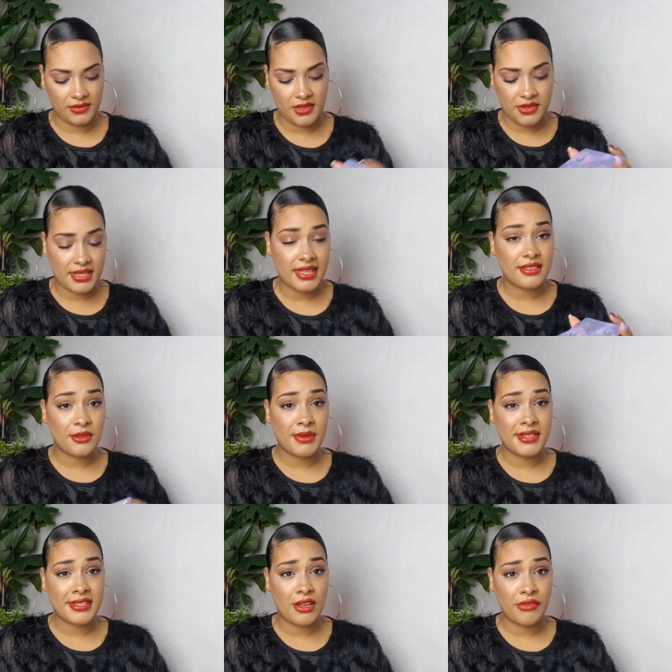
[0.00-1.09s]
to center
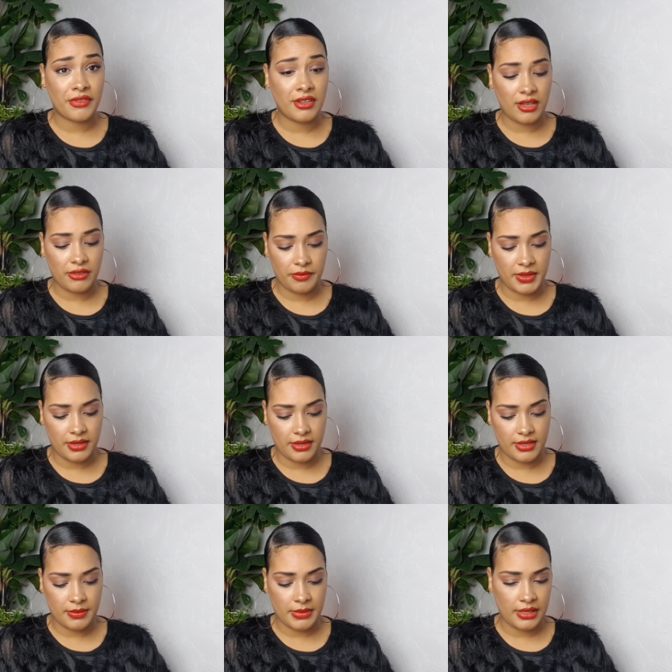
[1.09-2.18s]
myself enough
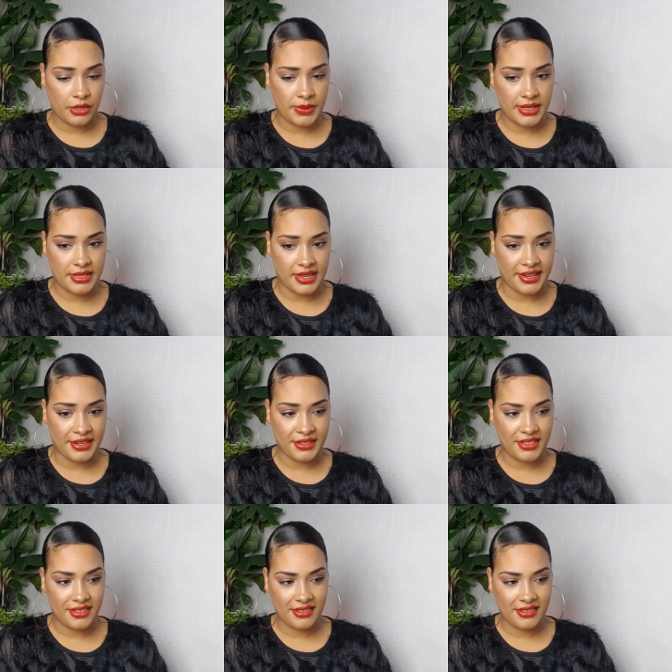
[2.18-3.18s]
because I'm a little bit tired.